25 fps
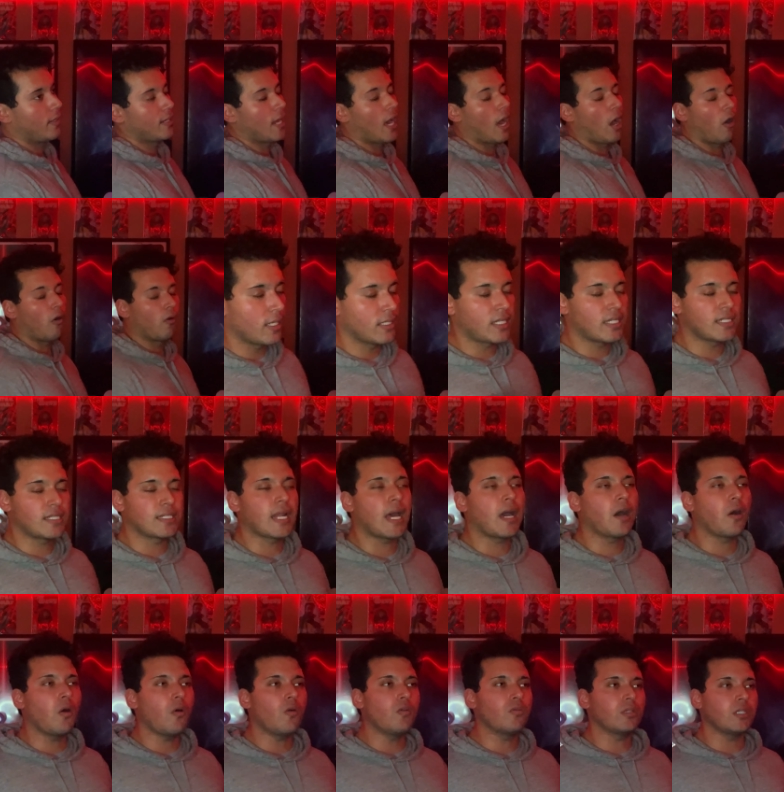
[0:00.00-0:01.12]
Now, this is not
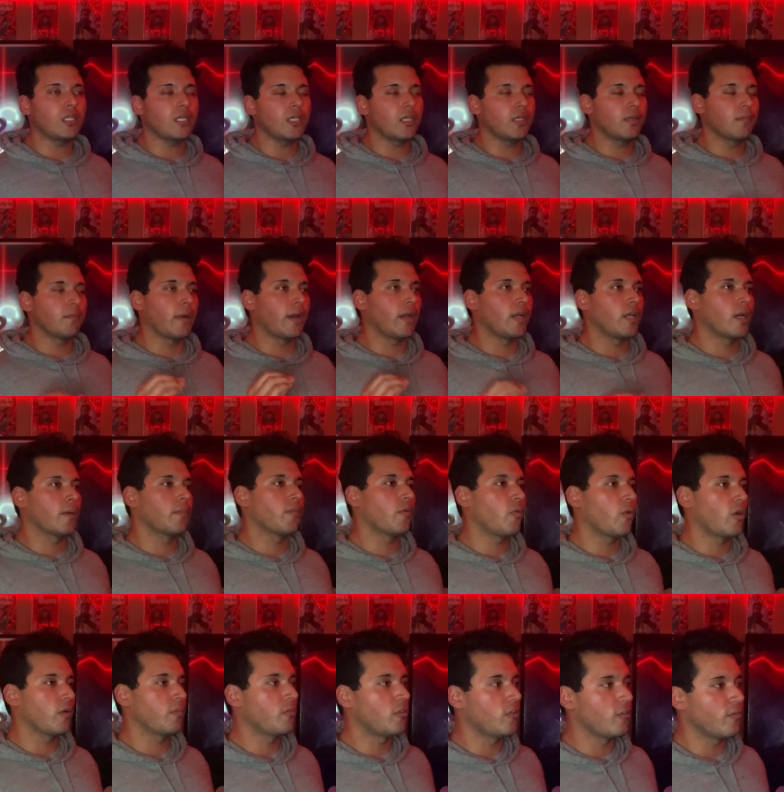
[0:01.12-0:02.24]
only my number
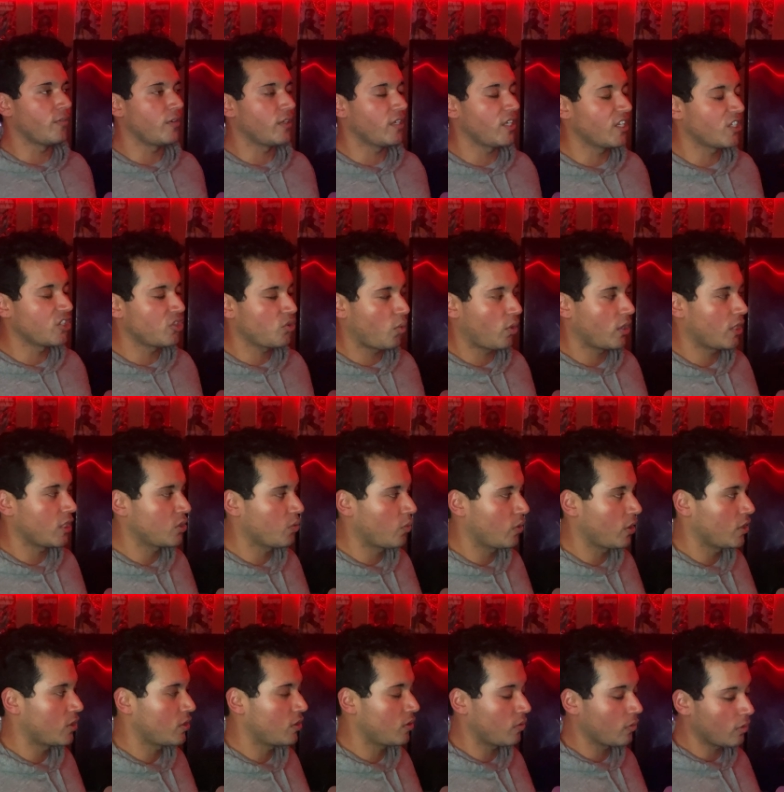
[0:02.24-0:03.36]
one movie in
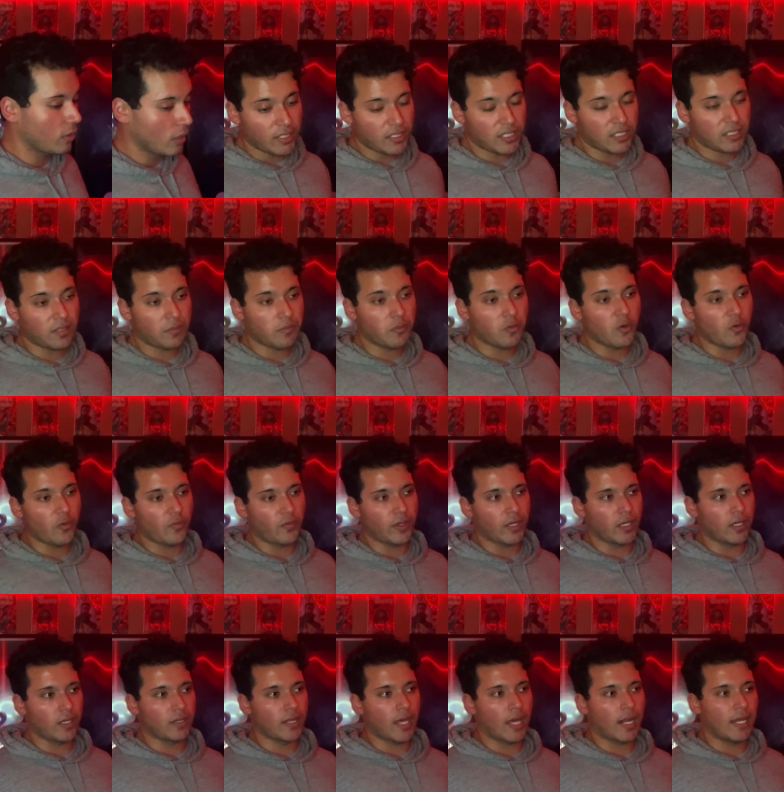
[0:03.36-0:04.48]
2022, this is a
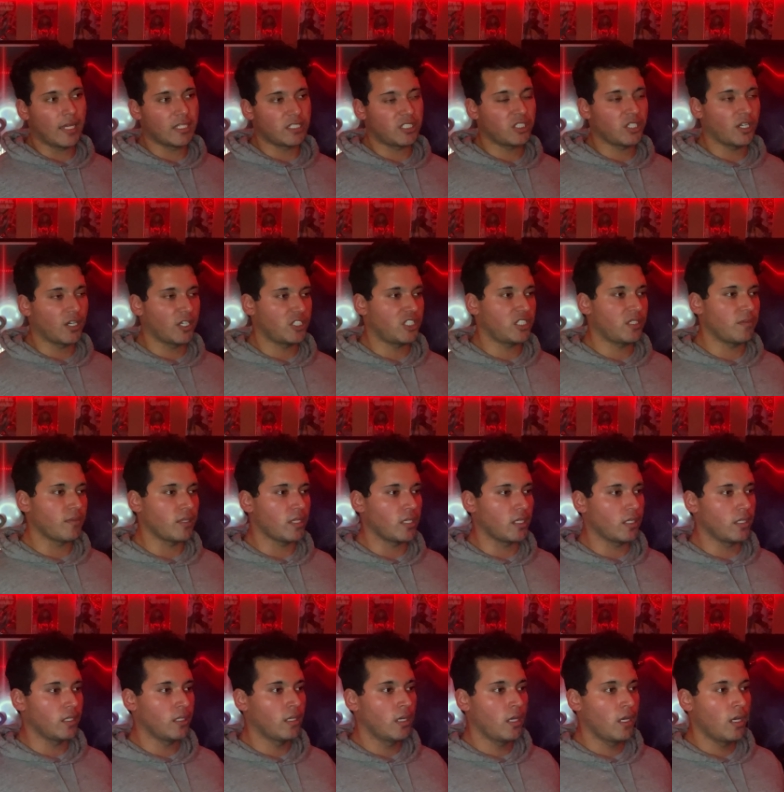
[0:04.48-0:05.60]
movie that has touched
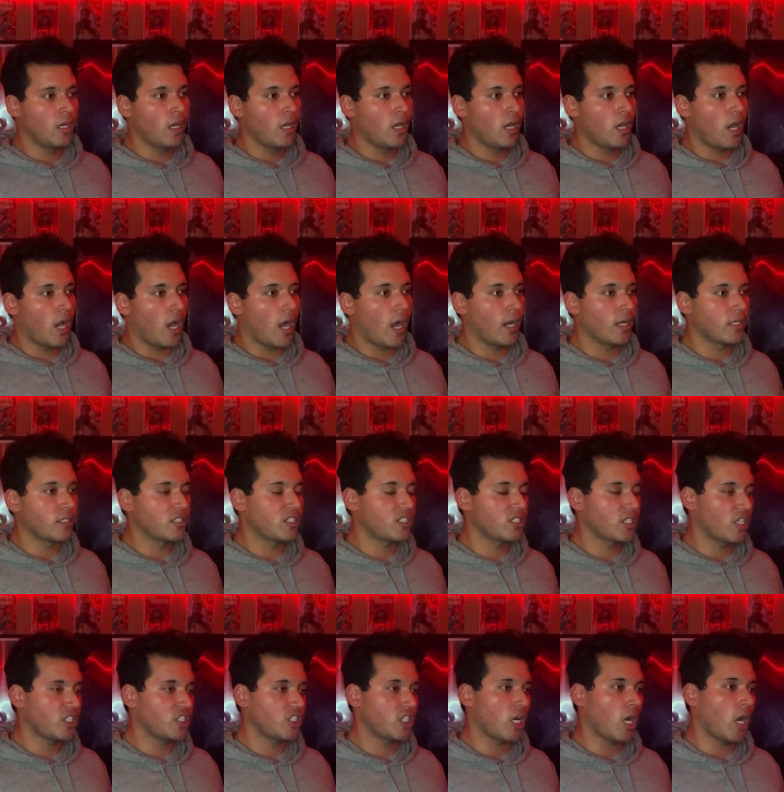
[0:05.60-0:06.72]
me on
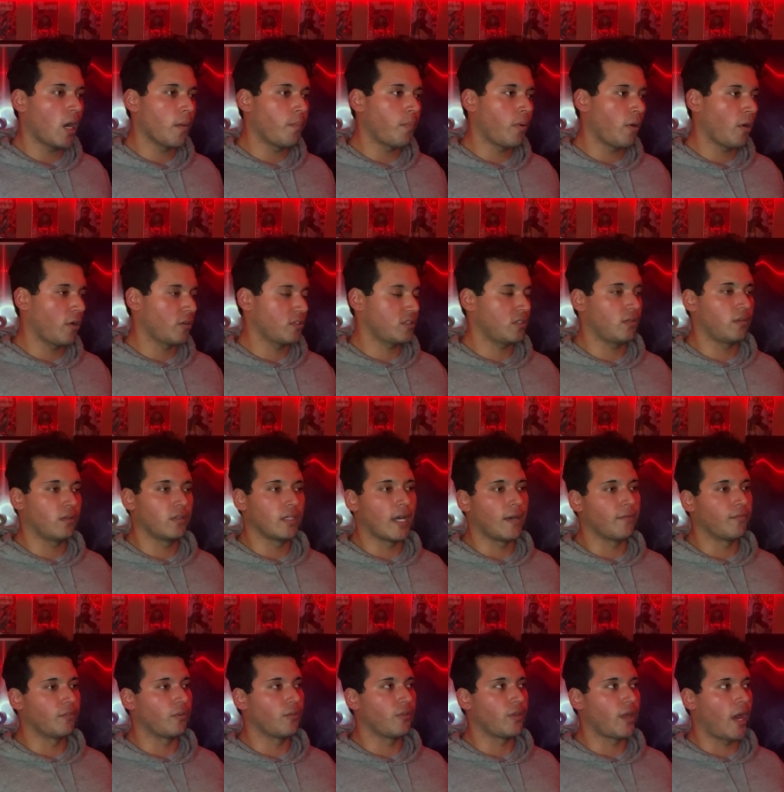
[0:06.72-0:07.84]
such a personal
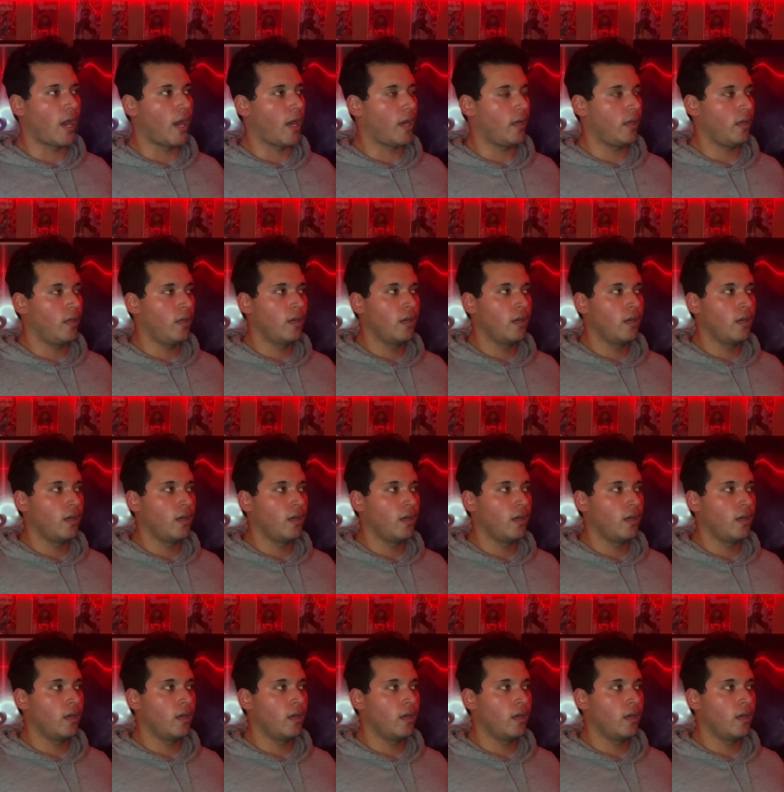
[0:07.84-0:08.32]
level that